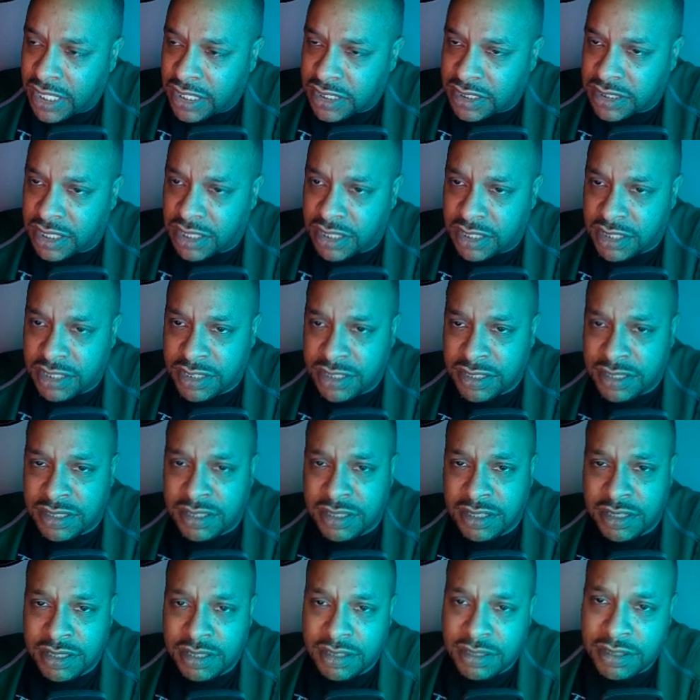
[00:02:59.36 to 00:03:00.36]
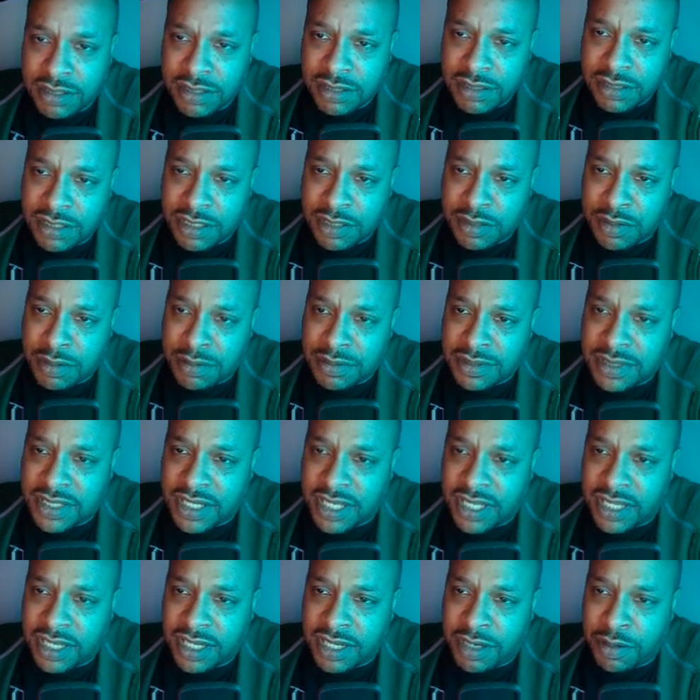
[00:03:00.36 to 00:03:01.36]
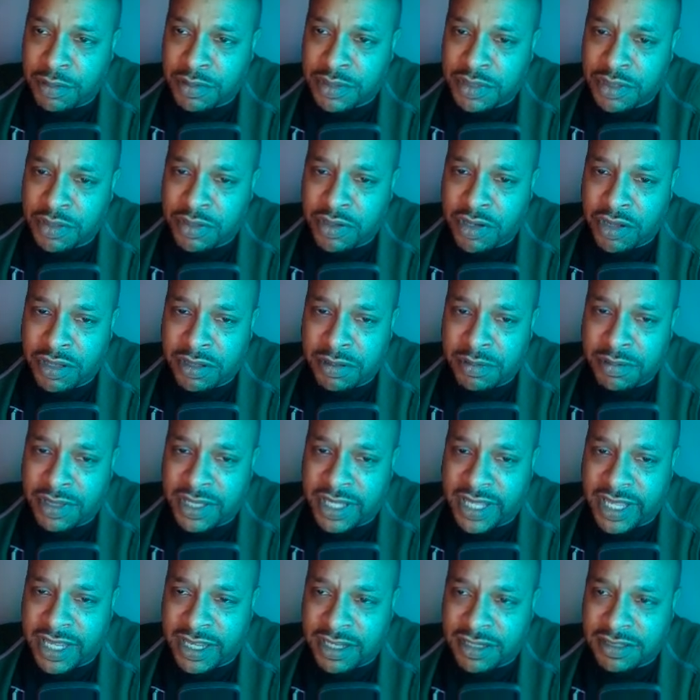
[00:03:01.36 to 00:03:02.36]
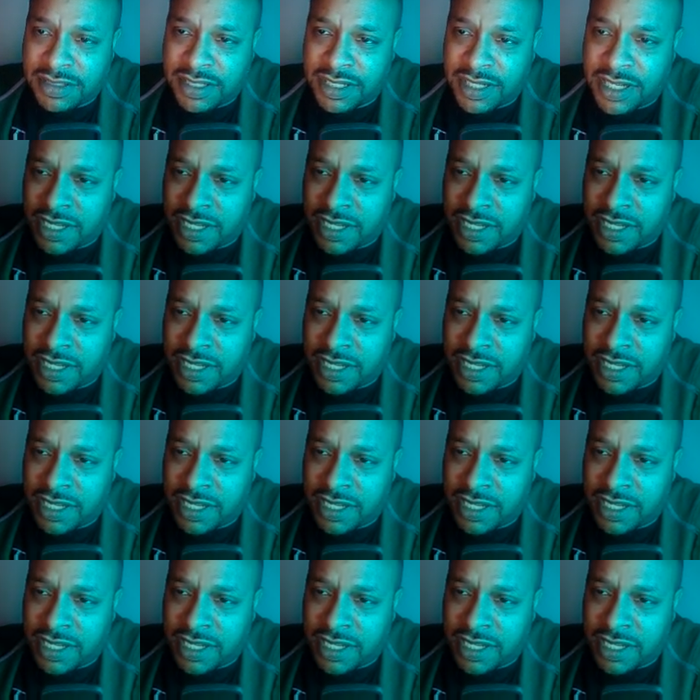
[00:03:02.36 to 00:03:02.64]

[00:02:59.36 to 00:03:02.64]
eggs yet. These that's what I was saying. That I was gonna call them clowns.